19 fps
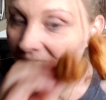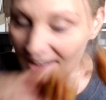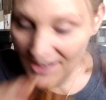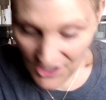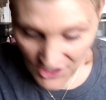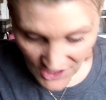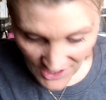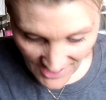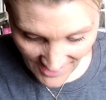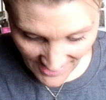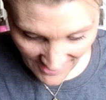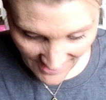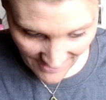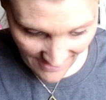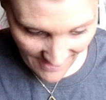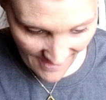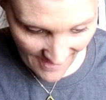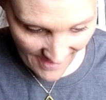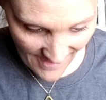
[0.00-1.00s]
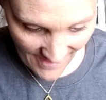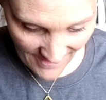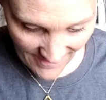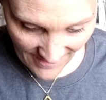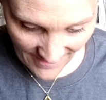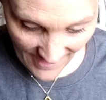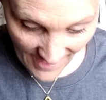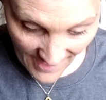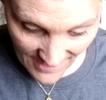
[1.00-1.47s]
Can you hear that?
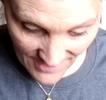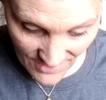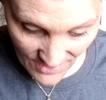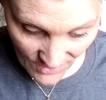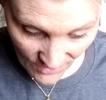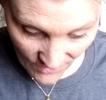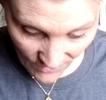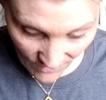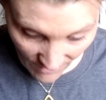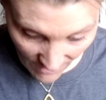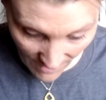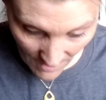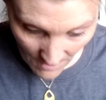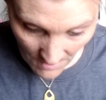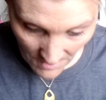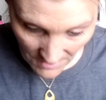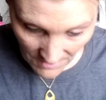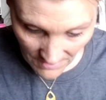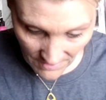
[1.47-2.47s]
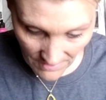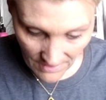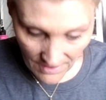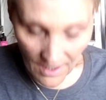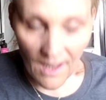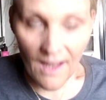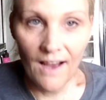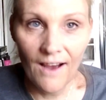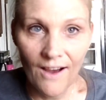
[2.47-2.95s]
That is
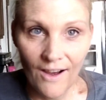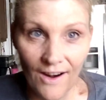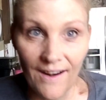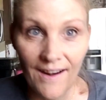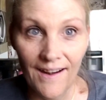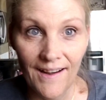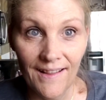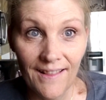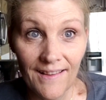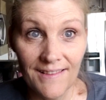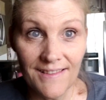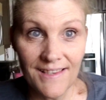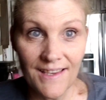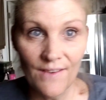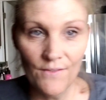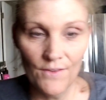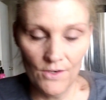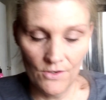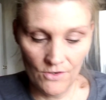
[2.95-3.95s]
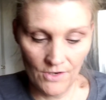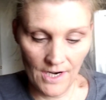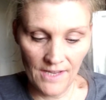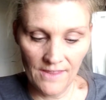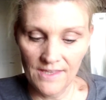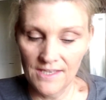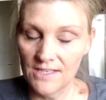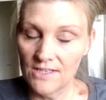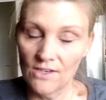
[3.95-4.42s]
incredible. All right, let's give it a try.
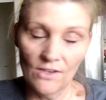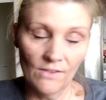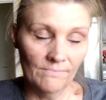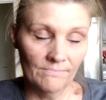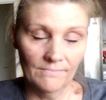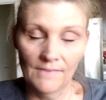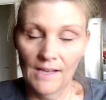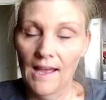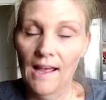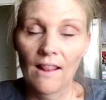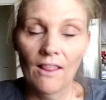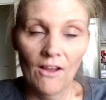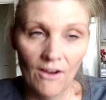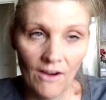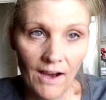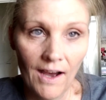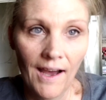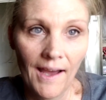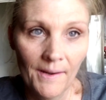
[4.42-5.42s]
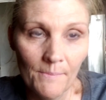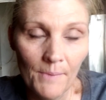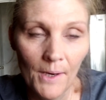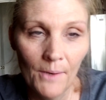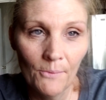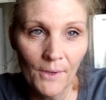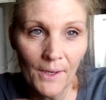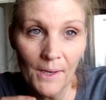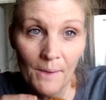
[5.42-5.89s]
These are hella hot,
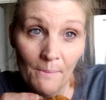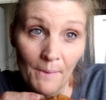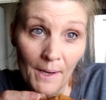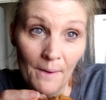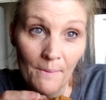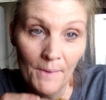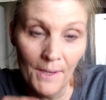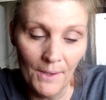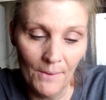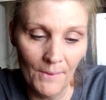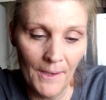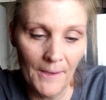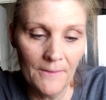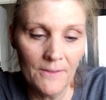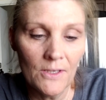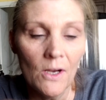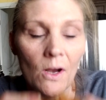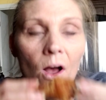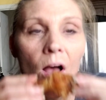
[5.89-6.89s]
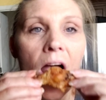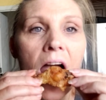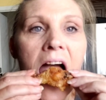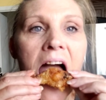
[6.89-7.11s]
but we're gonna bite them anyway, so.